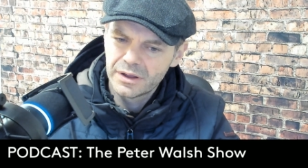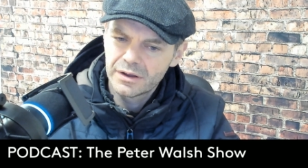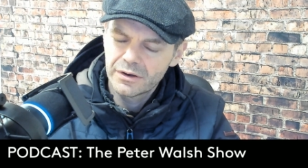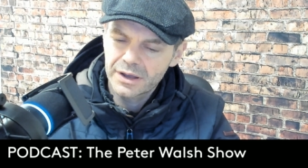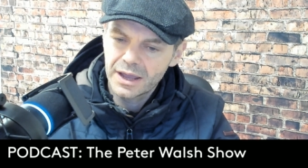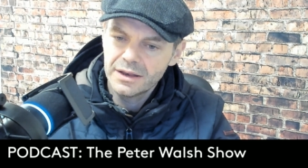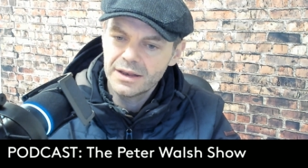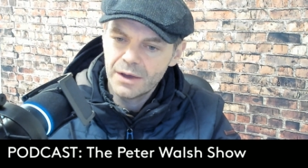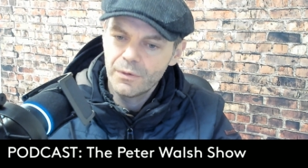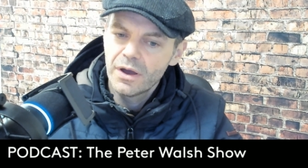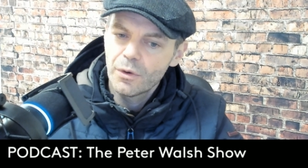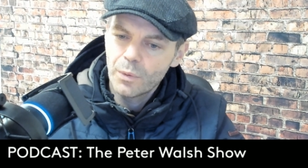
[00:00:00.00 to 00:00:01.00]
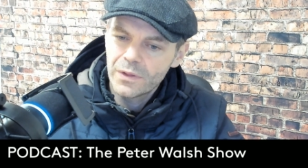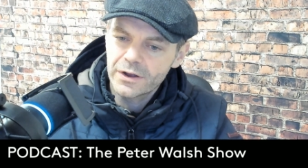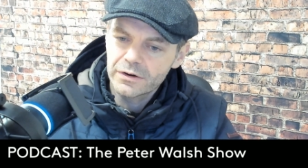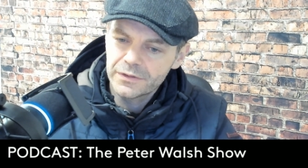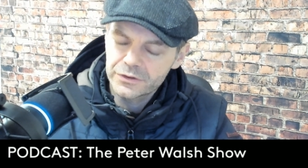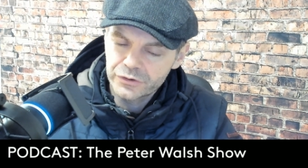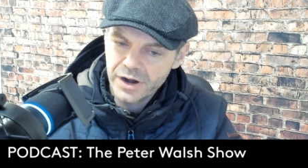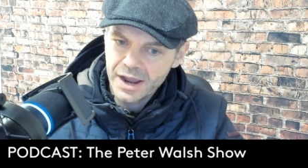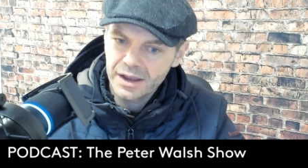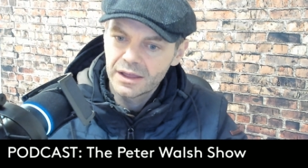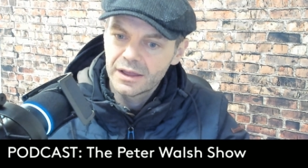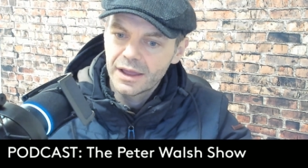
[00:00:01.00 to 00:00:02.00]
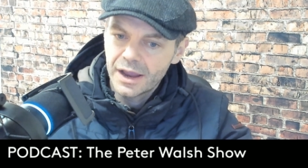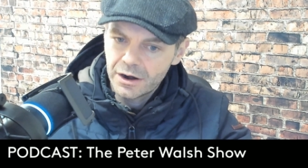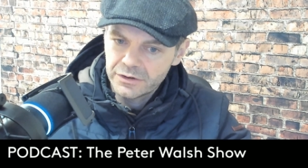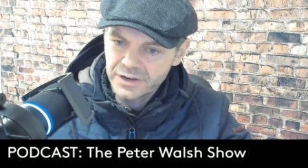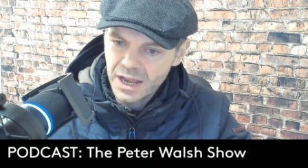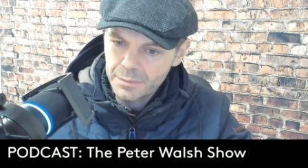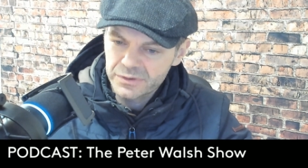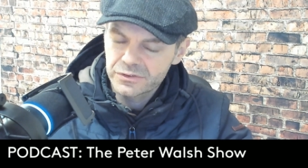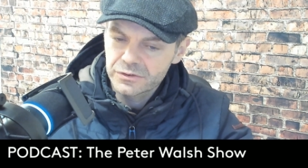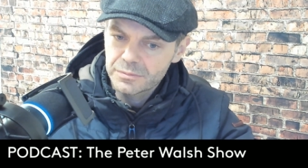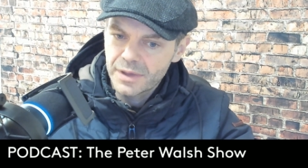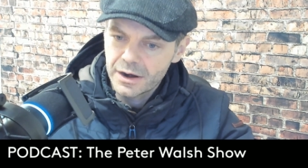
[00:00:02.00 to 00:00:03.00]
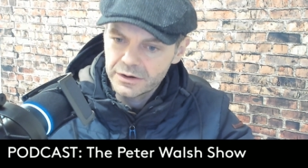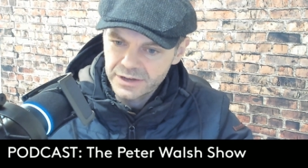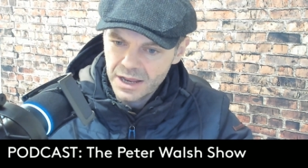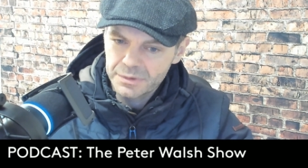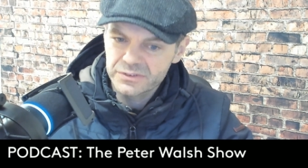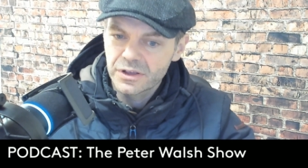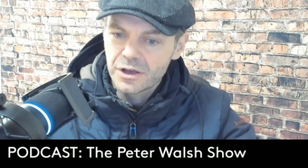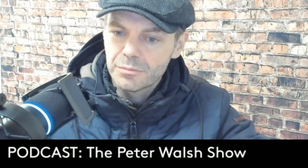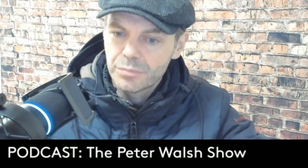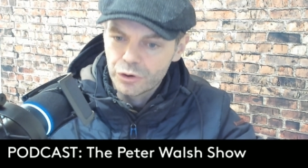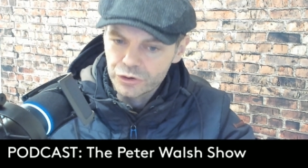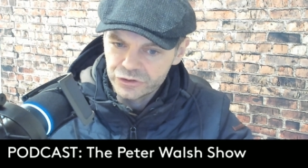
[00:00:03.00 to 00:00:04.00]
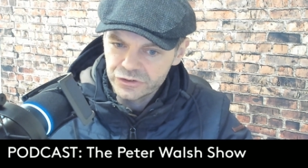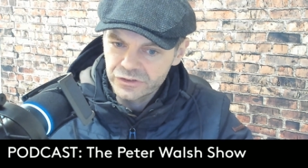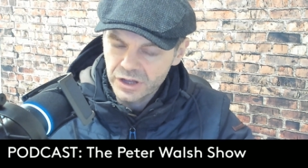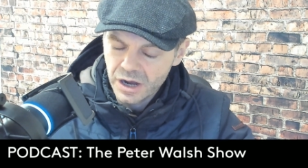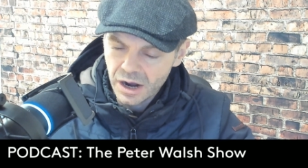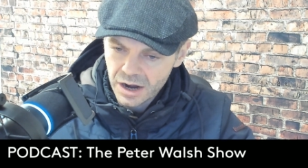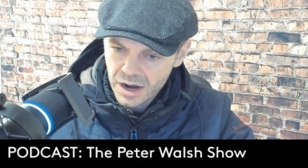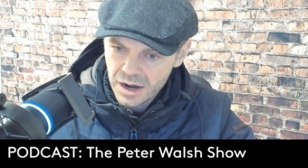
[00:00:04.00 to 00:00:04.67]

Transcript: Okay. Now, when they're on the track, aerodynamics aerodynamics pushes the car.